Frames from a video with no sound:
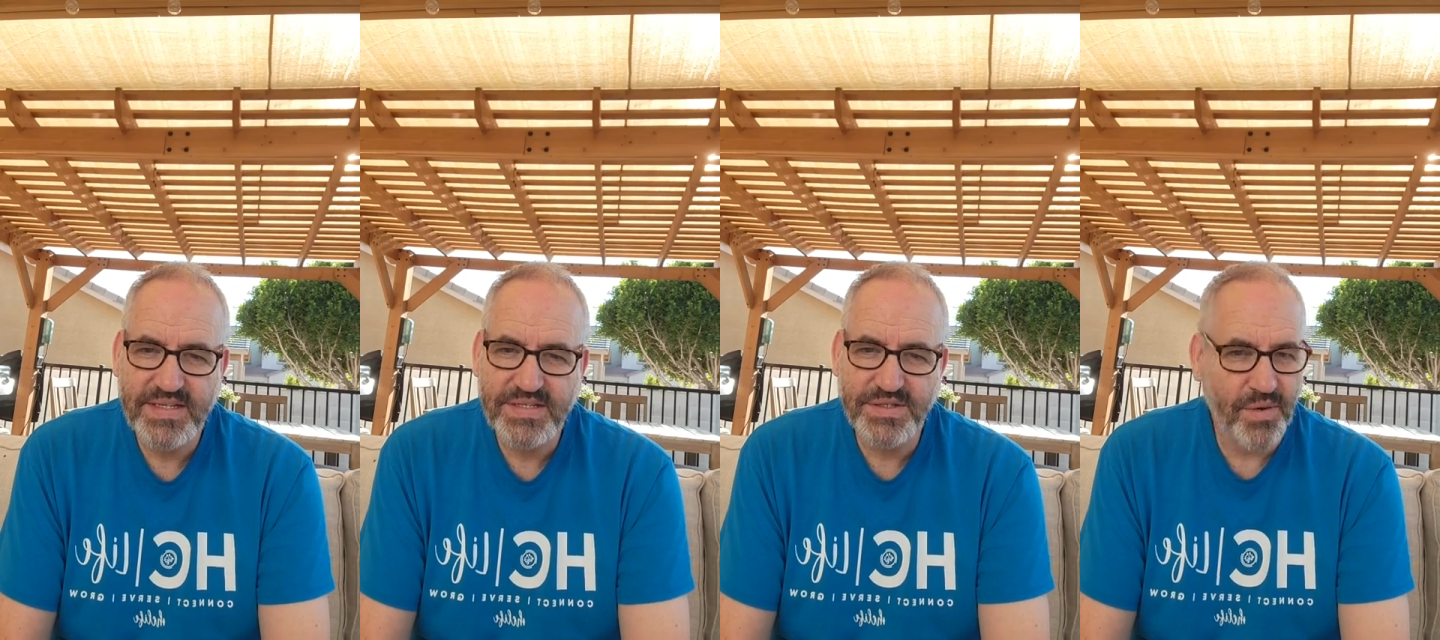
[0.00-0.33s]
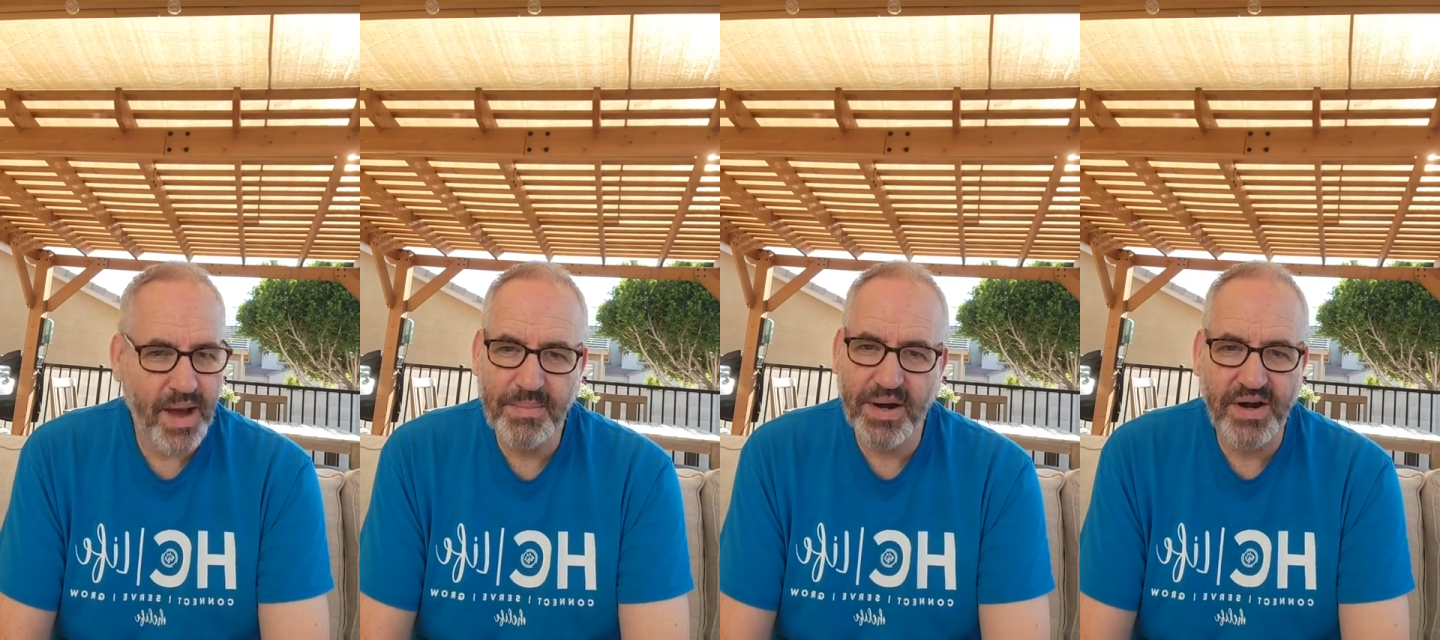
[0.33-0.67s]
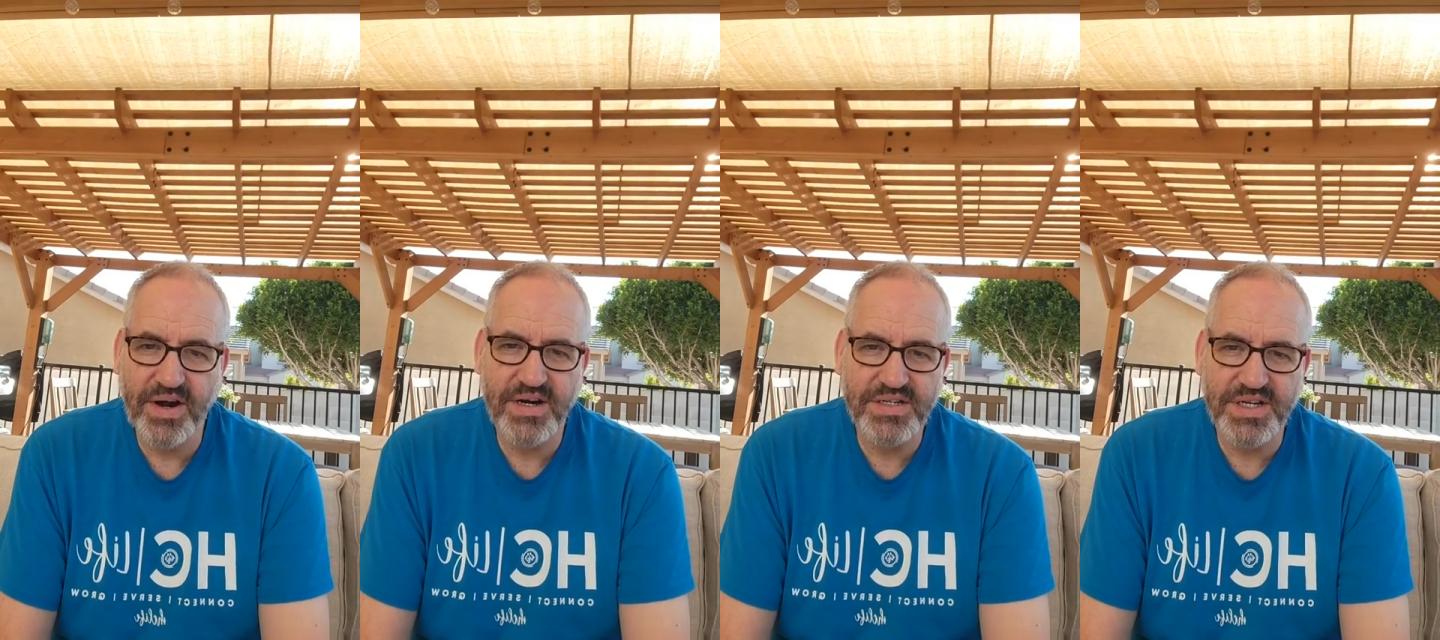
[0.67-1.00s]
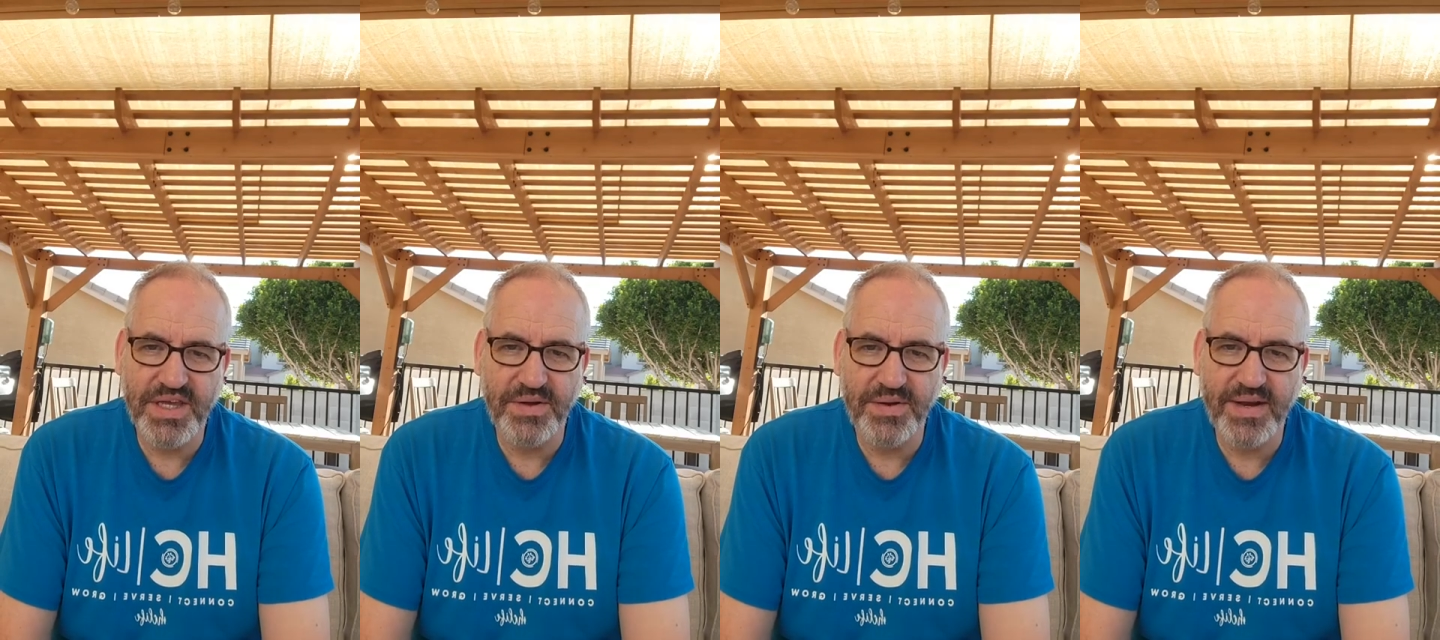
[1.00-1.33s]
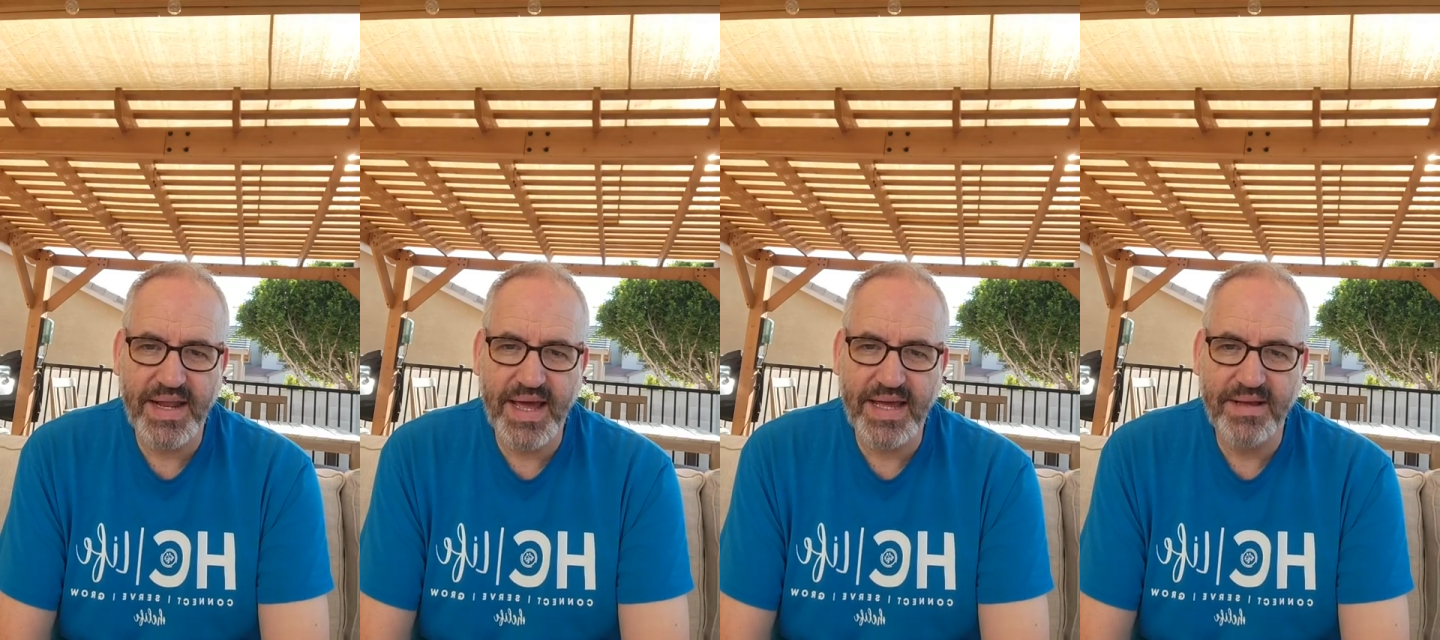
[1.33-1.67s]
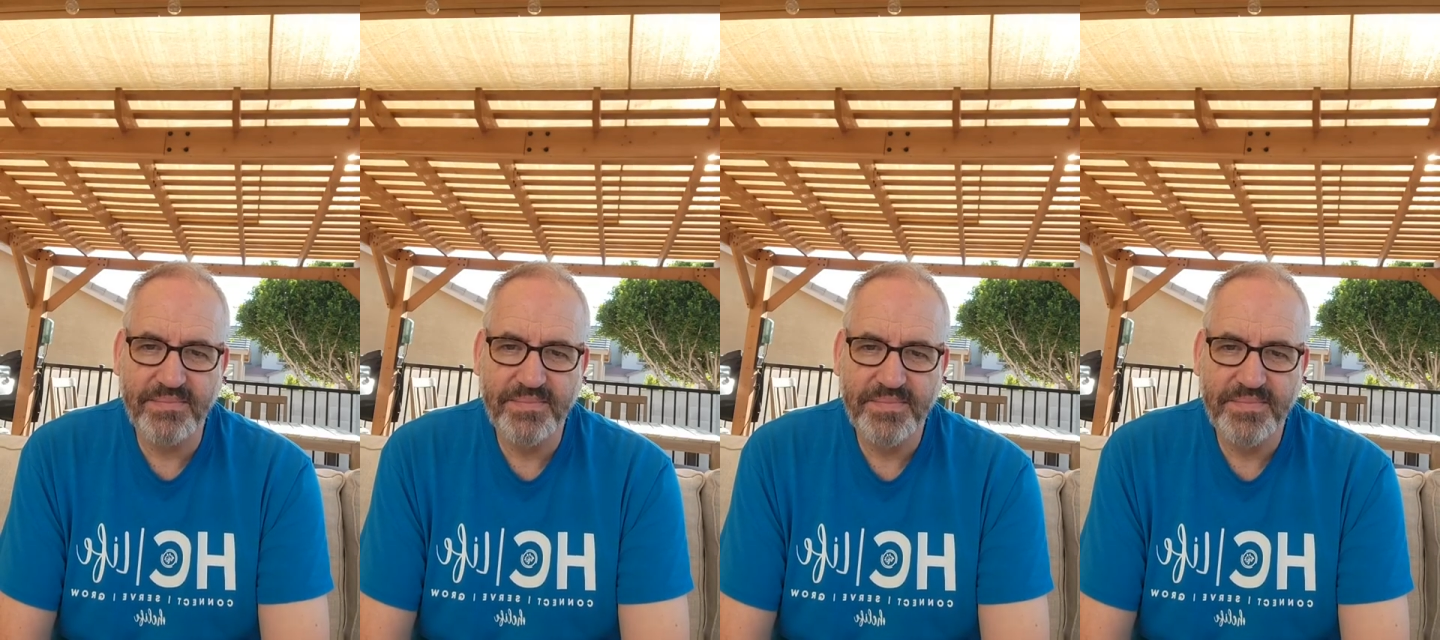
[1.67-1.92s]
So I'm encouraging you today.